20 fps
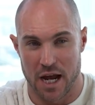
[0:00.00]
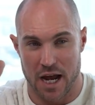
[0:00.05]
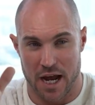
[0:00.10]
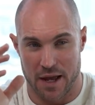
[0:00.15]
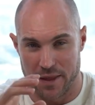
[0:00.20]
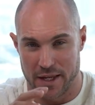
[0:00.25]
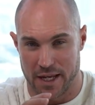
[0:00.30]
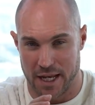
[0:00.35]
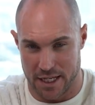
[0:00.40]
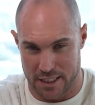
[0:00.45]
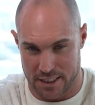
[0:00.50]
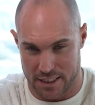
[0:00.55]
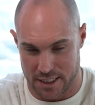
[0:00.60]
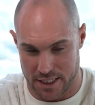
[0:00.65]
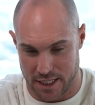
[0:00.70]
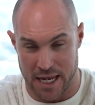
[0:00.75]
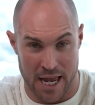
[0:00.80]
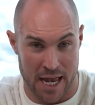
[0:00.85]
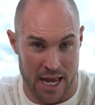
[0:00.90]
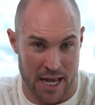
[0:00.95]
and they get
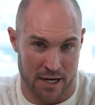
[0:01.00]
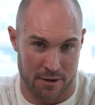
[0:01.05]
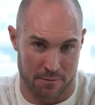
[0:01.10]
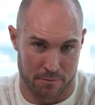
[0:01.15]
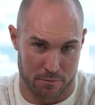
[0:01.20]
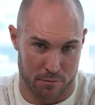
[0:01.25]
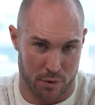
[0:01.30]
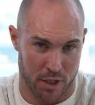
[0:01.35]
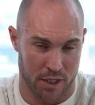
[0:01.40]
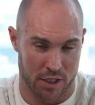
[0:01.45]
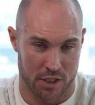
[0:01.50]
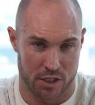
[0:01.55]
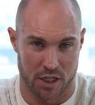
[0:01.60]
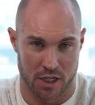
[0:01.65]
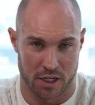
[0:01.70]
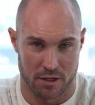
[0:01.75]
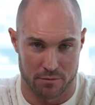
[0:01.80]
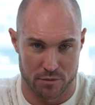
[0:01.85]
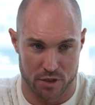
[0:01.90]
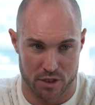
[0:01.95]
scared by the
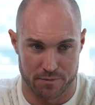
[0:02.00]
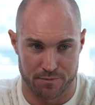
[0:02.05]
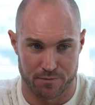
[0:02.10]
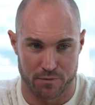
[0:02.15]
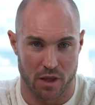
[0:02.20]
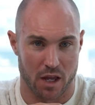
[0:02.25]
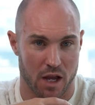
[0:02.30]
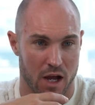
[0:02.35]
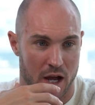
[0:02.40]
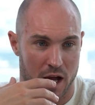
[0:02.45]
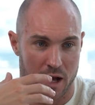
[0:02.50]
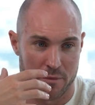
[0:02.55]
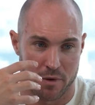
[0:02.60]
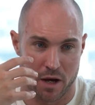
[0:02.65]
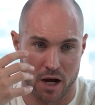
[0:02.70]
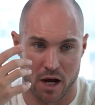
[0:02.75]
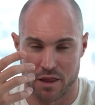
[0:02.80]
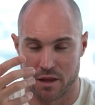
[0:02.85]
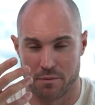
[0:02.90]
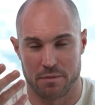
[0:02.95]
terms
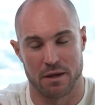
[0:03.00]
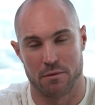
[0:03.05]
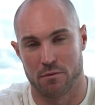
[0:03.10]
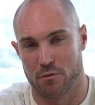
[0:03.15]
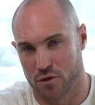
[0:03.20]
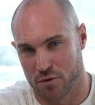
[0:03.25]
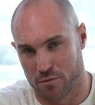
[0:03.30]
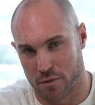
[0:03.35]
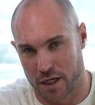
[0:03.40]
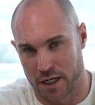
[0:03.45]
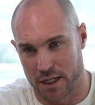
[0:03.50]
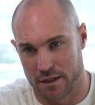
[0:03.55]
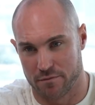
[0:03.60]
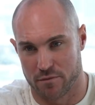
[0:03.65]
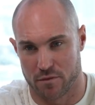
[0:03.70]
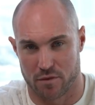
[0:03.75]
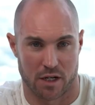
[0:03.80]
other people's money.